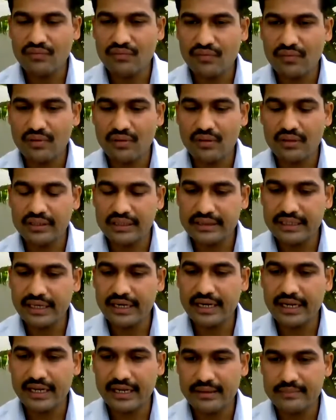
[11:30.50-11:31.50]
in their
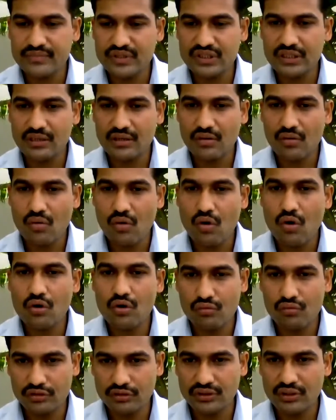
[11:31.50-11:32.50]
games all over the
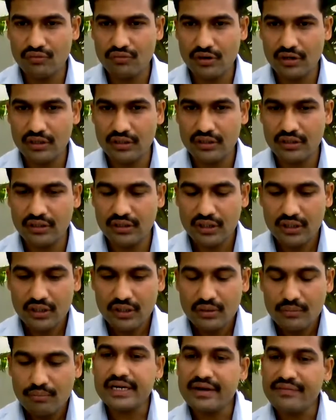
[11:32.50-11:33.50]
world.
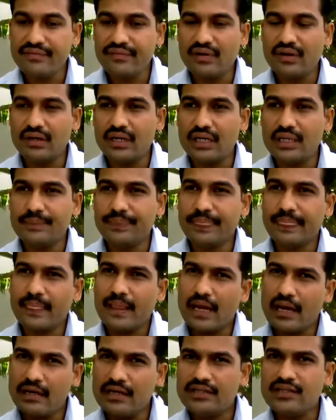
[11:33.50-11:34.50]
But when I will
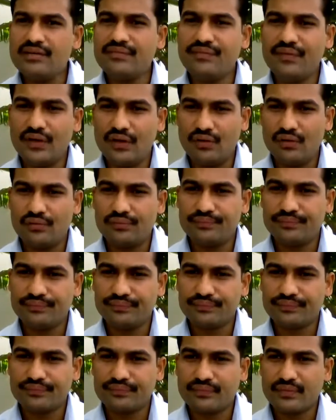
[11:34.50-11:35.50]
refer another
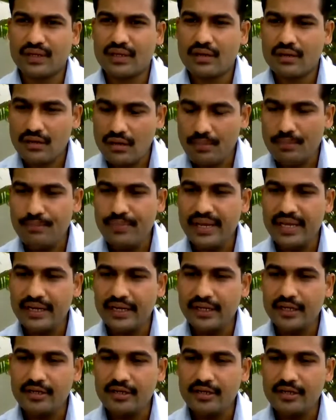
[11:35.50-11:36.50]
fellow,
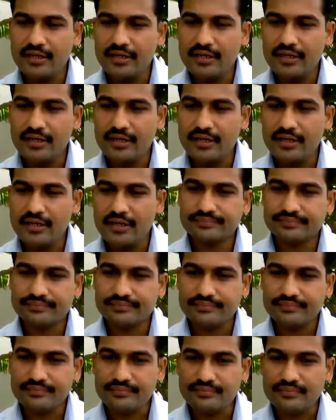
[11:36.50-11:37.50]
comparing
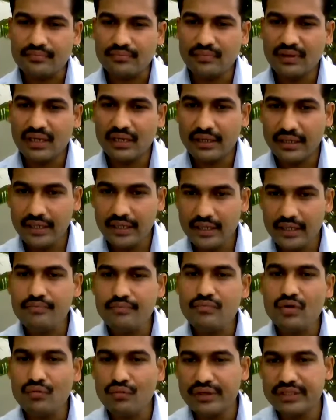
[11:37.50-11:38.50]

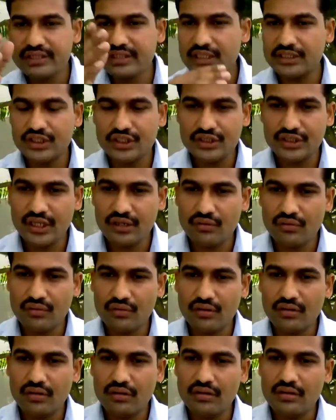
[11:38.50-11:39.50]
him with Sachin
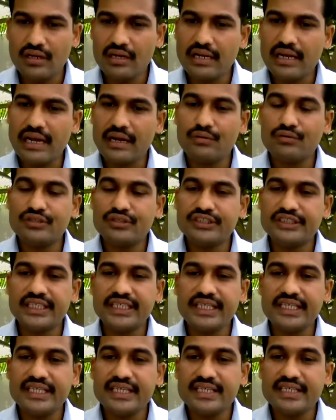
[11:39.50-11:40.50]
Tendulkar, I would
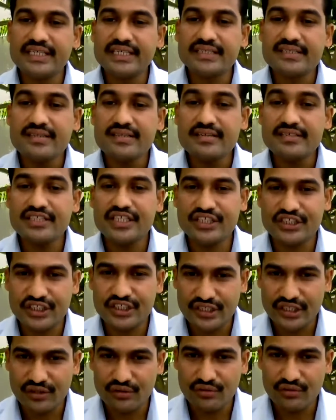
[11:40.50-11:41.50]
say the
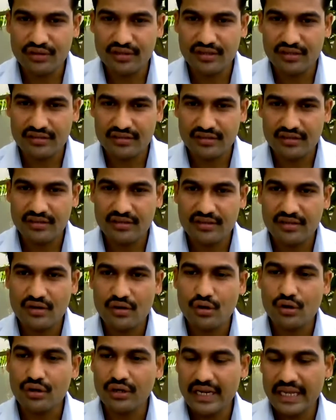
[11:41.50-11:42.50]
Sachin Tendulkar,
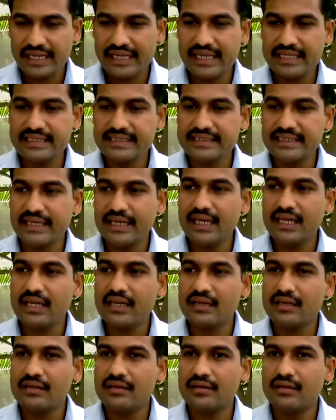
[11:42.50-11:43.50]
or I can say